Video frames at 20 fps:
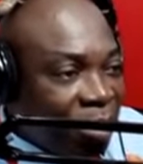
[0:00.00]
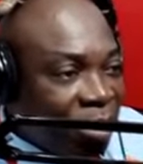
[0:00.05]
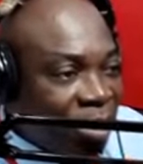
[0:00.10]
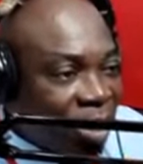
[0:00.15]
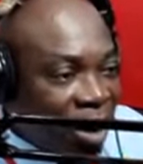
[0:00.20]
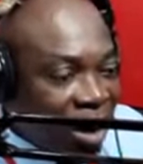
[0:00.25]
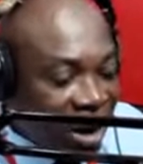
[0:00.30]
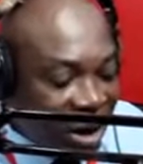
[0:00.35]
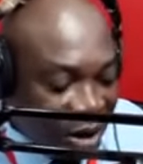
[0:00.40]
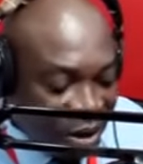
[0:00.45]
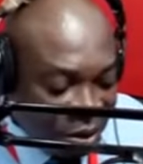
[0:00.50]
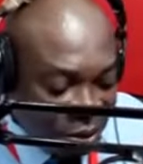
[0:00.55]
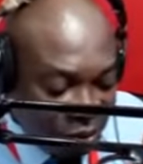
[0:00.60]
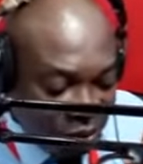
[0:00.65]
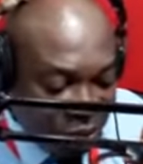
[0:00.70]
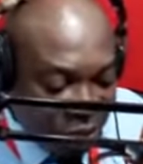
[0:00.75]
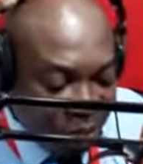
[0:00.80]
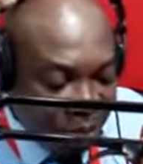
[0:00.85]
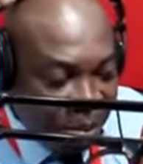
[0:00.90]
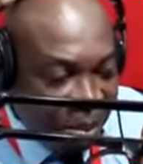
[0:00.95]
drawing
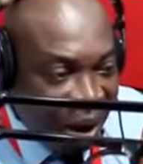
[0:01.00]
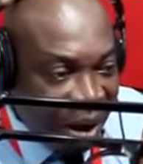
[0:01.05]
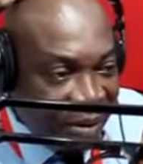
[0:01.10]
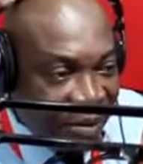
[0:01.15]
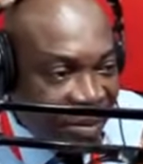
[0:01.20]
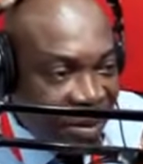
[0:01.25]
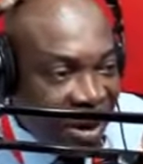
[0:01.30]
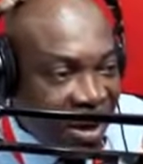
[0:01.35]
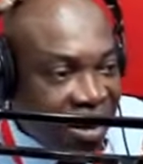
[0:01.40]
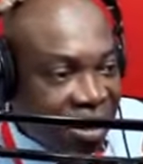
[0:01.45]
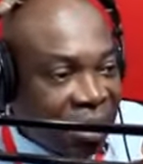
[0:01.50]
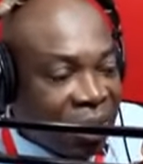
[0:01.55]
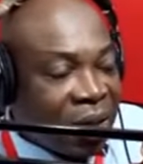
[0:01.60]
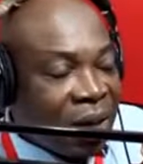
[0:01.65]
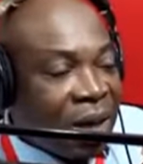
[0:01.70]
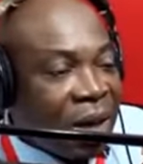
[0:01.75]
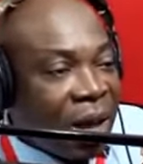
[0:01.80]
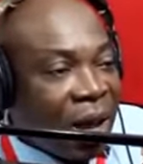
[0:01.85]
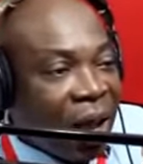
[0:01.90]
to the perfect